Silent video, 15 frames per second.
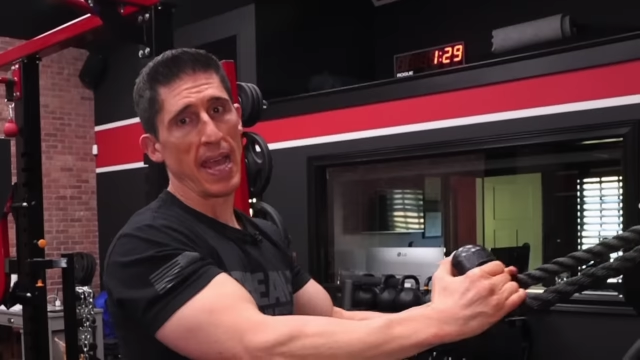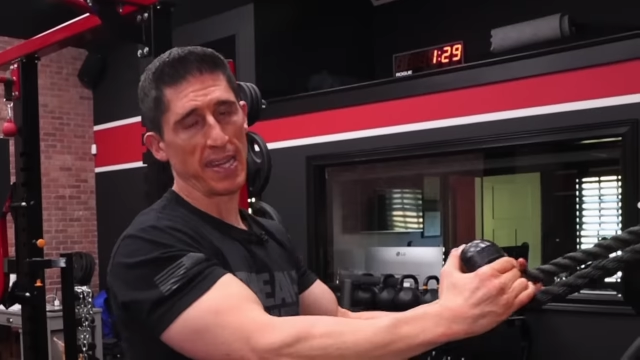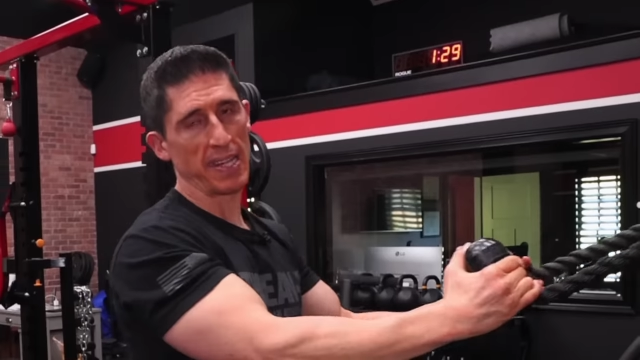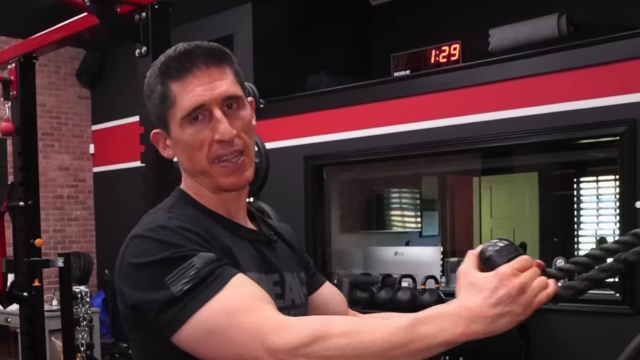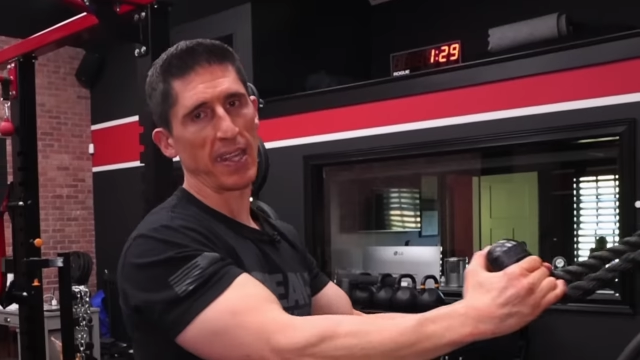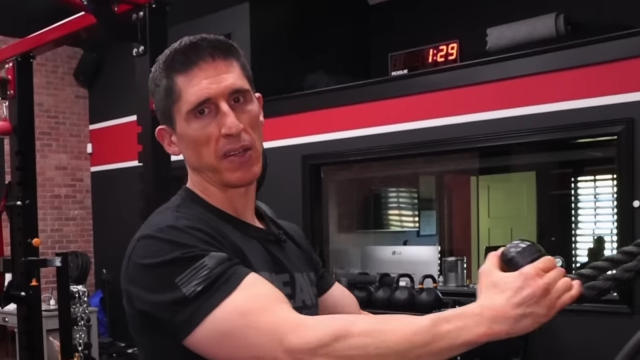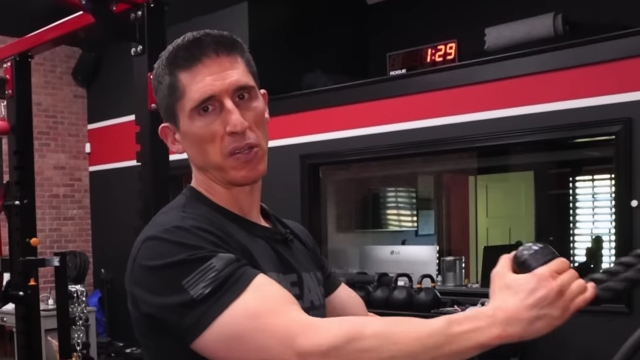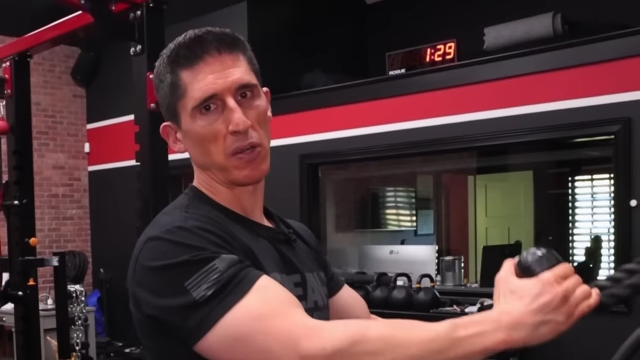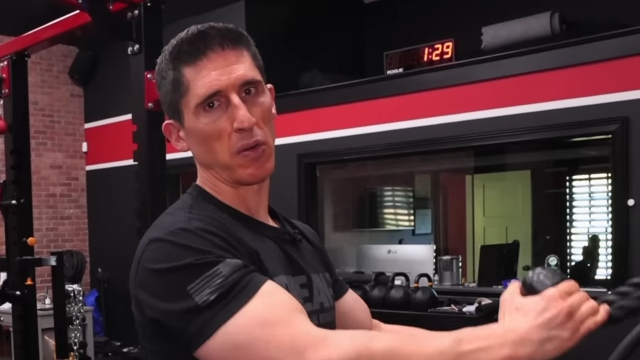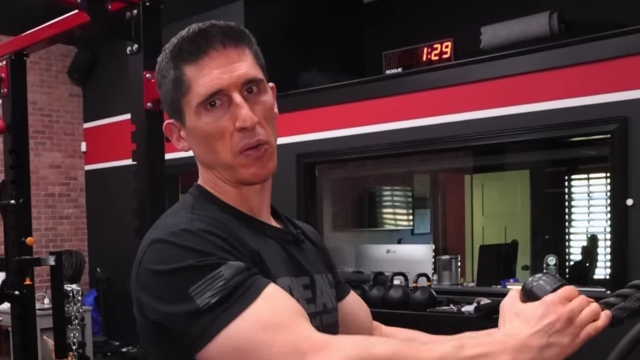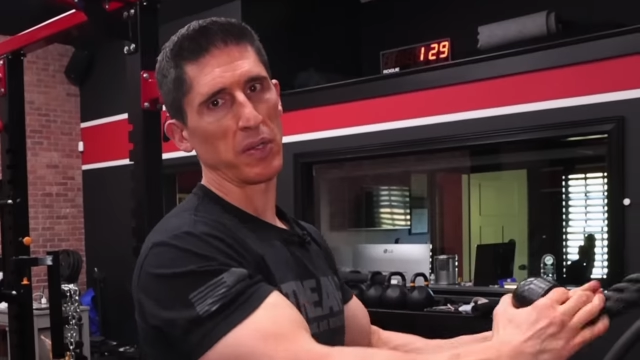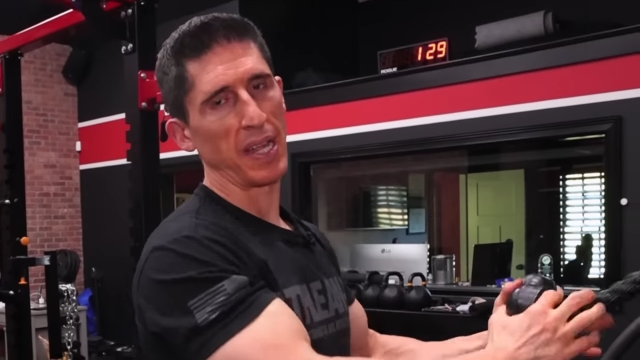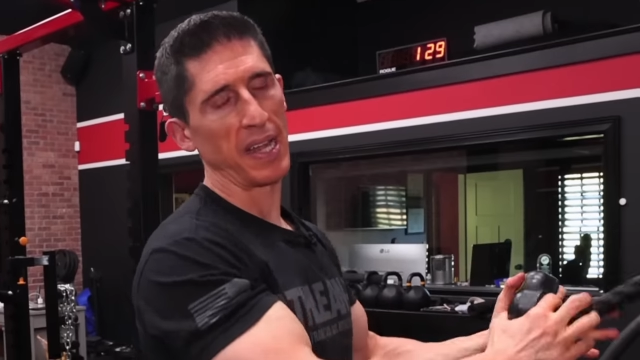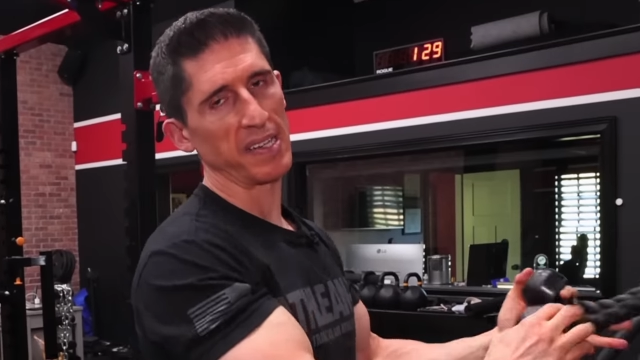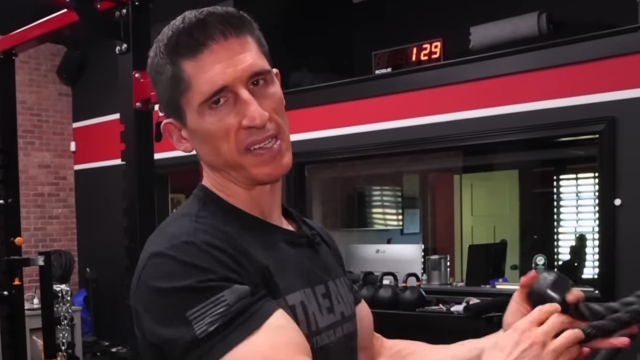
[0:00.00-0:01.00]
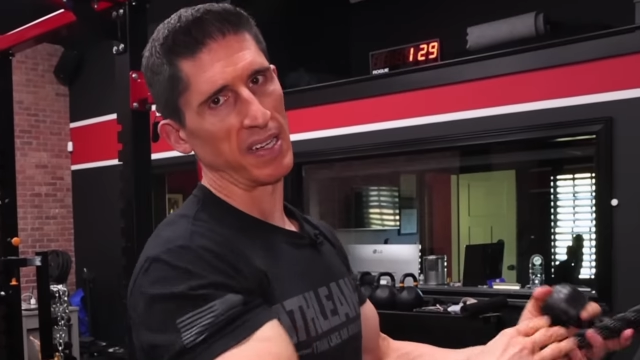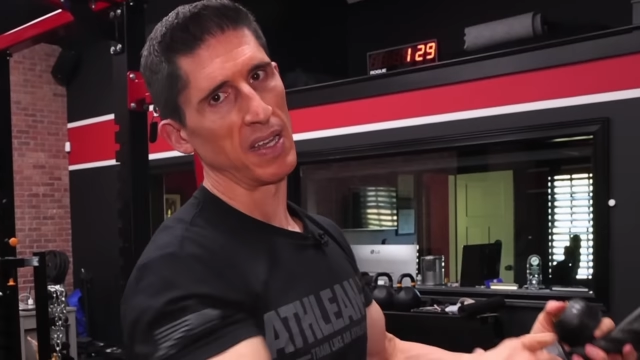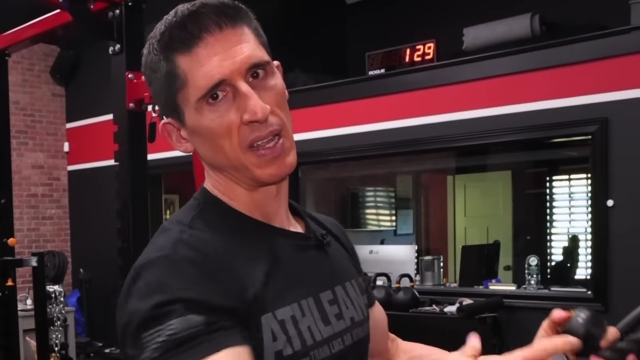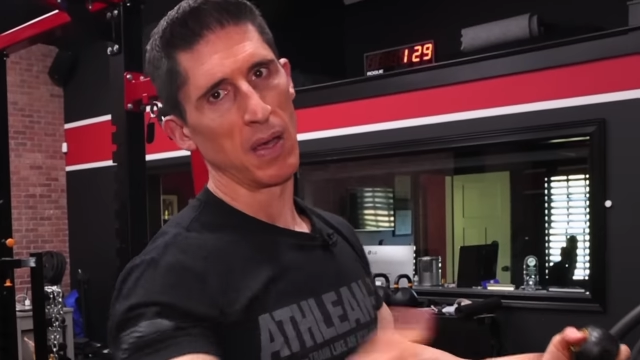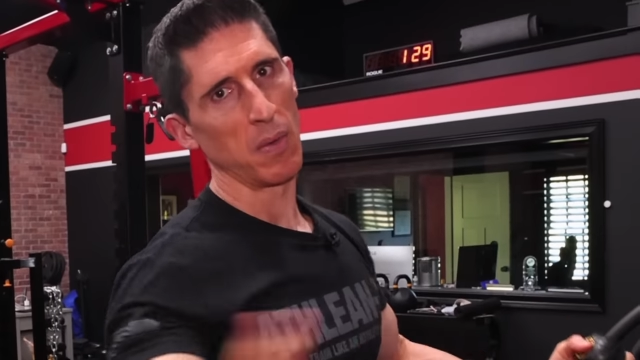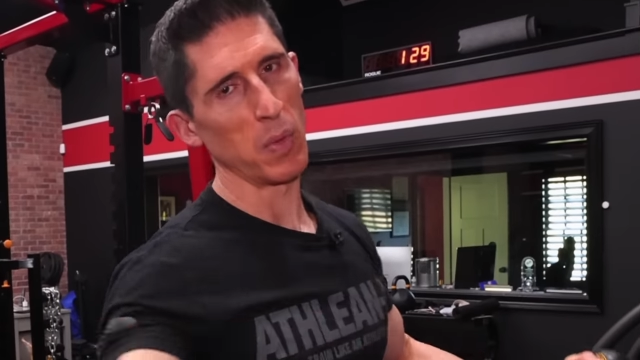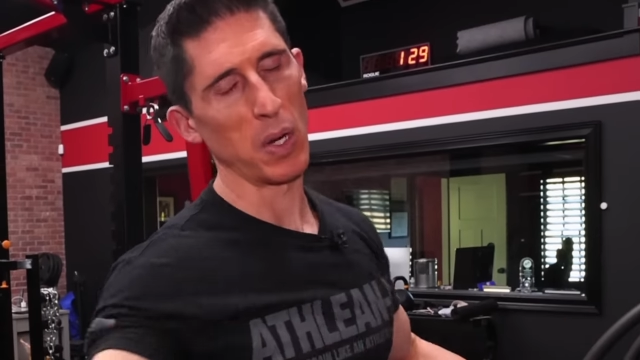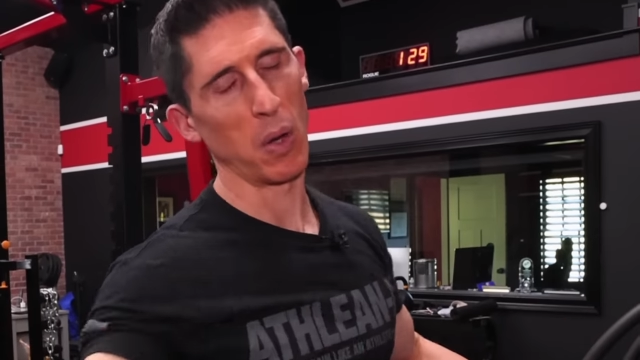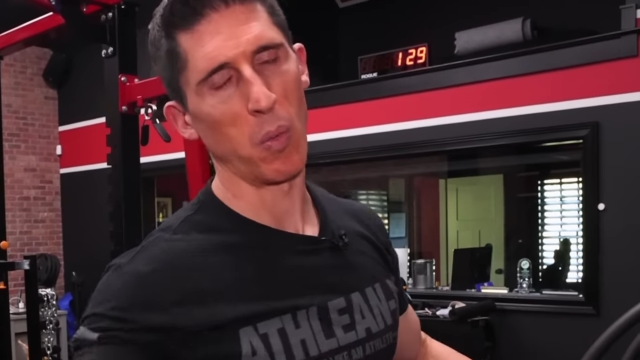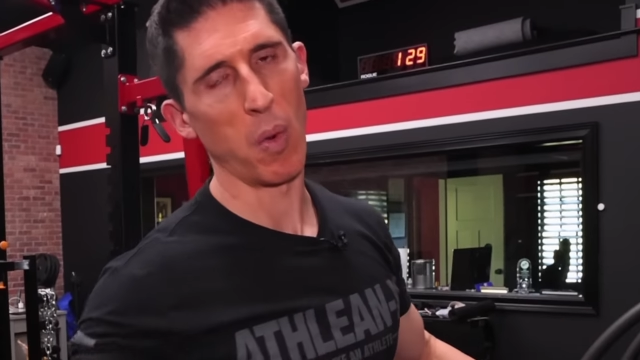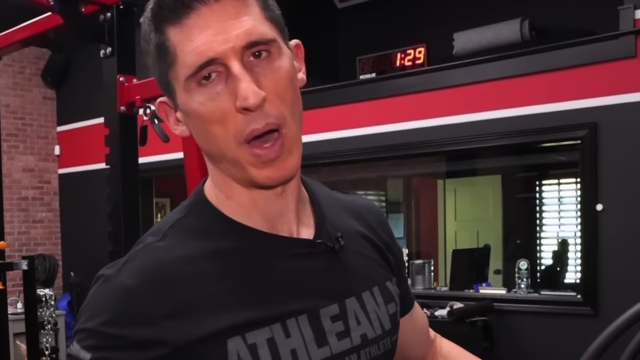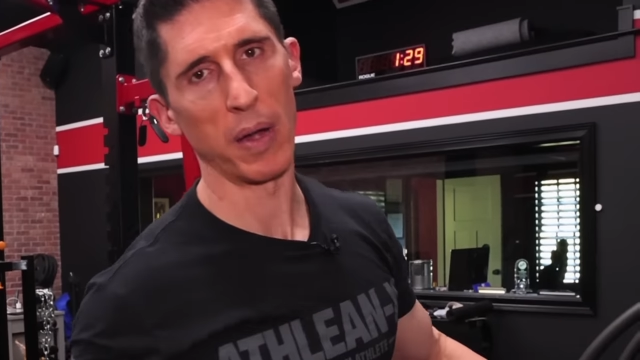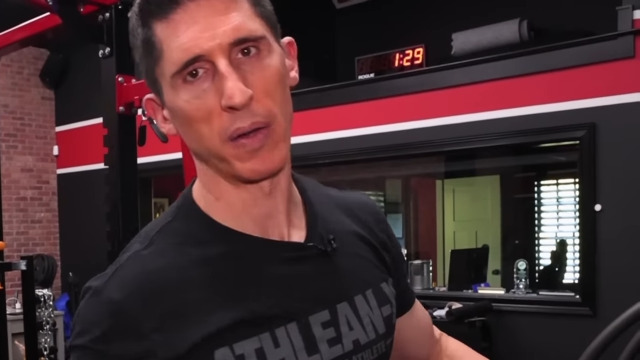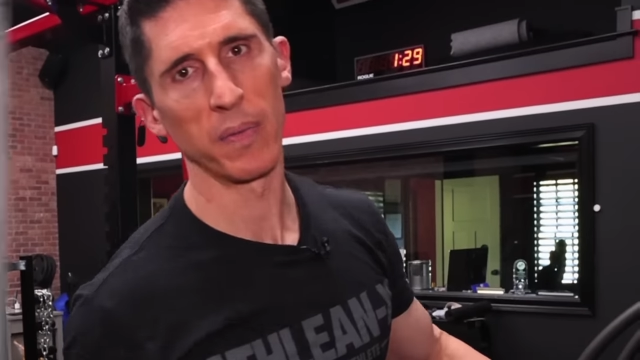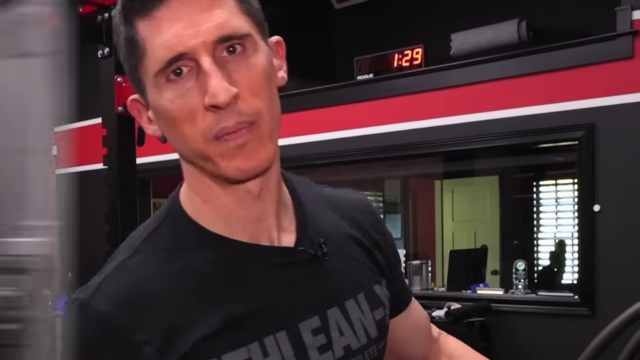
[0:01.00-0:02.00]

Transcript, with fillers: into the internal rotation we don't want.